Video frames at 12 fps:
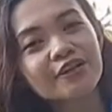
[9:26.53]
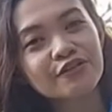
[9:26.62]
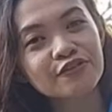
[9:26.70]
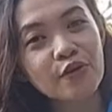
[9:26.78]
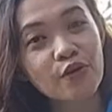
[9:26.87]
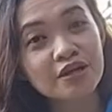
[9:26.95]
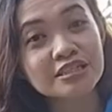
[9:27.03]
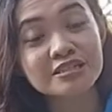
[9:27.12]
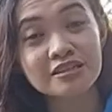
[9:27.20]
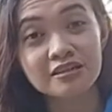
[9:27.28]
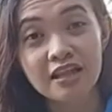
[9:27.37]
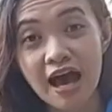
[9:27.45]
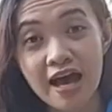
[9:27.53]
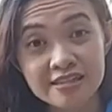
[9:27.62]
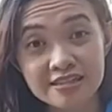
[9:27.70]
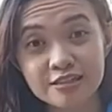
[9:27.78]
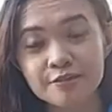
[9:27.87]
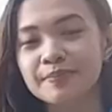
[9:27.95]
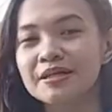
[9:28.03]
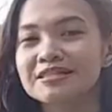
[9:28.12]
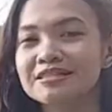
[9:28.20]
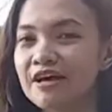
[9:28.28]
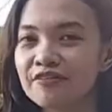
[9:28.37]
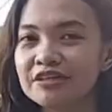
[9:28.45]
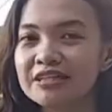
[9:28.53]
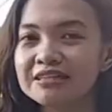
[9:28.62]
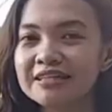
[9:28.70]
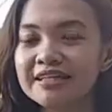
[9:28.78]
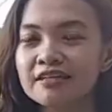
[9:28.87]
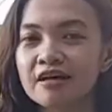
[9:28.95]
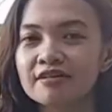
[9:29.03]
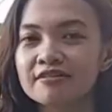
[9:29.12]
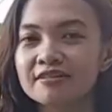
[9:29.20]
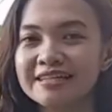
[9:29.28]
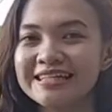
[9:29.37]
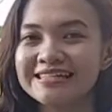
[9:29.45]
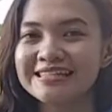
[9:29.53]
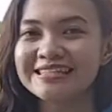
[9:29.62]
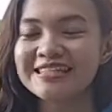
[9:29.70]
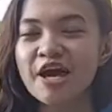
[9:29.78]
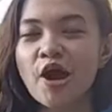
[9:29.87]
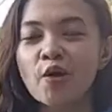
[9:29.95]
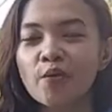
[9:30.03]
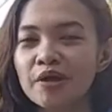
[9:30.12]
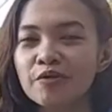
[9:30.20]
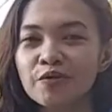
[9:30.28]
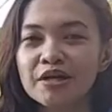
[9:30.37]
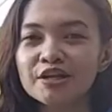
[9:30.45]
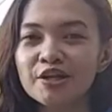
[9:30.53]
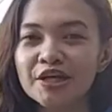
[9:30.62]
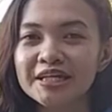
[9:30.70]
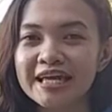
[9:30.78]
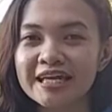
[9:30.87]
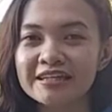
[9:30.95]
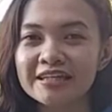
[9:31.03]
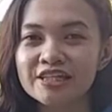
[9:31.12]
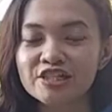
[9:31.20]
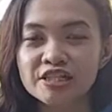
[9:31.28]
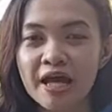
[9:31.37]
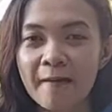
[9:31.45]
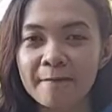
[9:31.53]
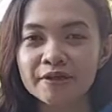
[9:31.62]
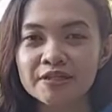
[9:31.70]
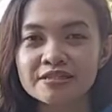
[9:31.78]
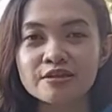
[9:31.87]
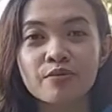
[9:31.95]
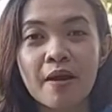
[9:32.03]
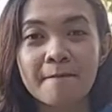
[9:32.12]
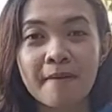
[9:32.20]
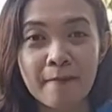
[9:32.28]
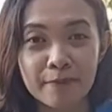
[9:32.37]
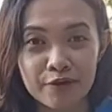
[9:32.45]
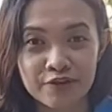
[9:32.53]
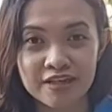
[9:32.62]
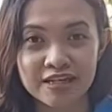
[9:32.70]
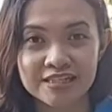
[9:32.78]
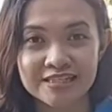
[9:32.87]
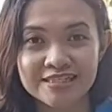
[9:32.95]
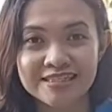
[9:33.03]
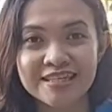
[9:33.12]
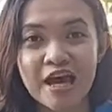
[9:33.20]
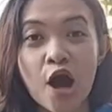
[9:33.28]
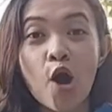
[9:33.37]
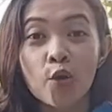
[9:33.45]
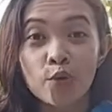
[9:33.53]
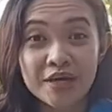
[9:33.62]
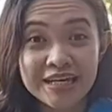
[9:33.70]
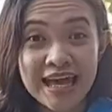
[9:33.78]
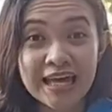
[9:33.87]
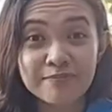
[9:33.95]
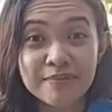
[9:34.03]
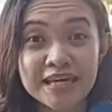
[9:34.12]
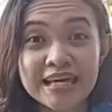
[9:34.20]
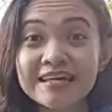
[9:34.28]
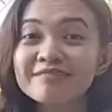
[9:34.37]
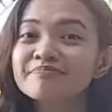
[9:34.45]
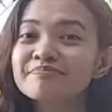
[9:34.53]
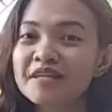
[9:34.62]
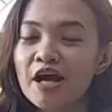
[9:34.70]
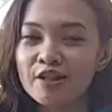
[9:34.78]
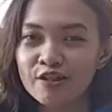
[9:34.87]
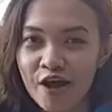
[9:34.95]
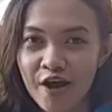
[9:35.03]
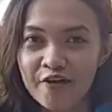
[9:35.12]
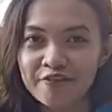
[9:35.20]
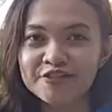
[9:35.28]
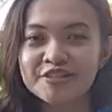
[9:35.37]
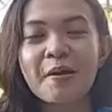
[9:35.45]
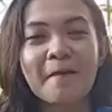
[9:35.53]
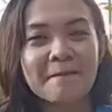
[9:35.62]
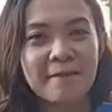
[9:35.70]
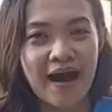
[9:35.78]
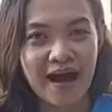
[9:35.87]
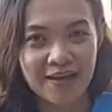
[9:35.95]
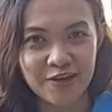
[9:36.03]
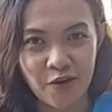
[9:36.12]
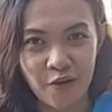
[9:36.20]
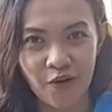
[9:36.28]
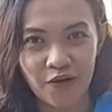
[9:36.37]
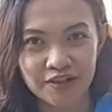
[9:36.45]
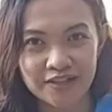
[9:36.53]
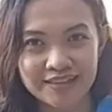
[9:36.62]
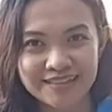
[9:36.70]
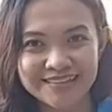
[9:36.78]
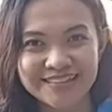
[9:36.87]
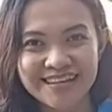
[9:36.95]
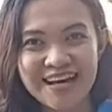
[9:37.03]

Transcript: And of course, last but definitely not the least, when we learn English, campers, remember this. We can be loved by all.